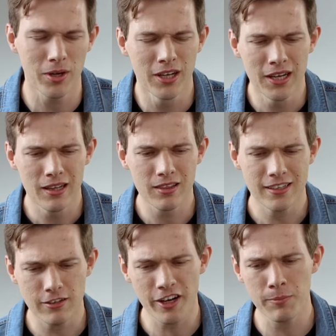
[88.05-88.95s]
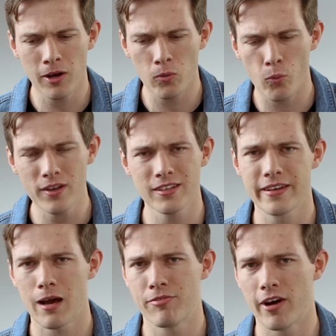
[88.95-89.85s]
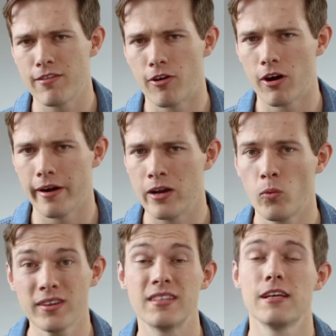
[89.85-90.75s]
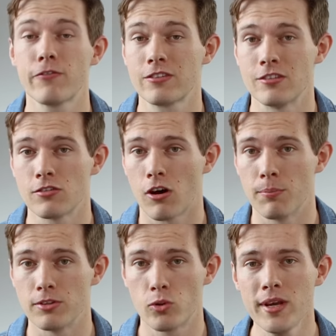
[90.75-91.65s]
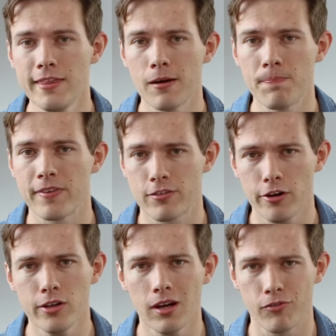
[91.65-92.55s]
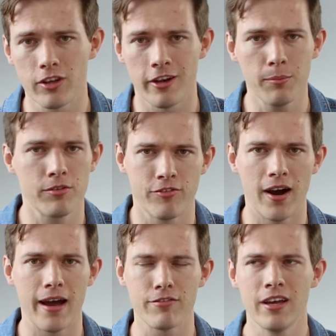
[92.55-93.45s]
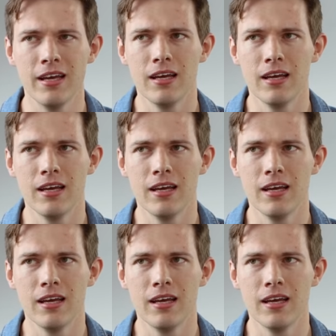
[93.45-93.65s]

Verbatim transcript: But let's talk about what the top five are and what the differences are between them, starting off with number five,